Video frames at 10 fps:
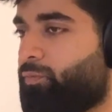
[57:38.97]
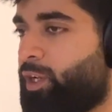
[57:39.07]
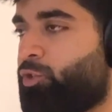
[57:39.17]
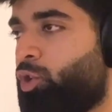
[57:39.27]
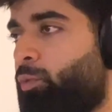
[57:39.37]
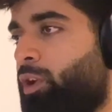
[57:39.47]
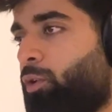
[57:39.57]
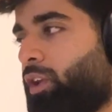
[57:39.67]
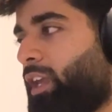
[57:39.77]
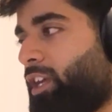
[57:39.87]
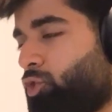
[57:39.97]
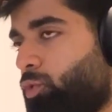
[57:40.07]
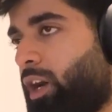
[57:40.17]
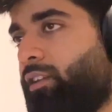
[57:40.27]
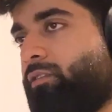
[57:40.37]
but you know what? Looking at
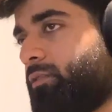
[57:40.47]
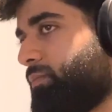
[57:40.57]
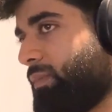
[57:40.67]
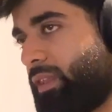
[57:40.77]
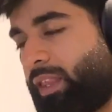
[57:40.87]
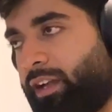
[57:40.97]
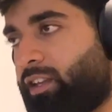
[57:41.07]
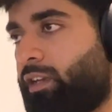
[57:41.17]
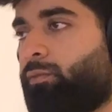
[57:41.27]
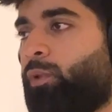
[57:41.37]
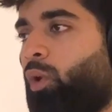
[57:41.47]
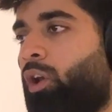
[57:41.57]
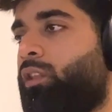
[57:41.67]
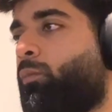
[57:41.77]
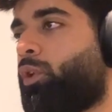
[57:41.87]
you guys, that gives me
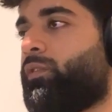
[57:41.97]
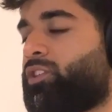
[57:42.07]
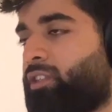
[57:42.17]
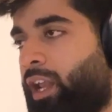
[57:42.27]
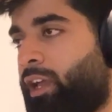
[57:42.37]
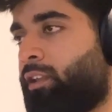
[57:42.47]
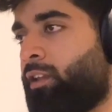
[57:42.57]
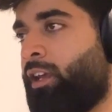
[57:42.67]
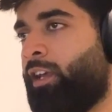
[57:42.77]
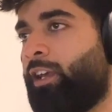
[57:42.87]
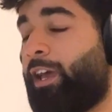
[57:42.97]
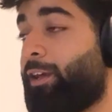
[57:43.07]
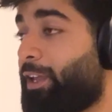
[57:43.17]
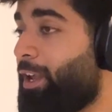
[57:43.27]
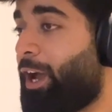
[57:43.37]
all the motivation that I need.
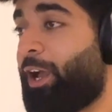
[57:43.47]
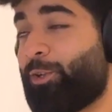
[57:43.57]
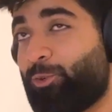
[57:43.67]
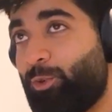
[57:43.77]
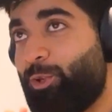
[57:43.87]
And again, I truly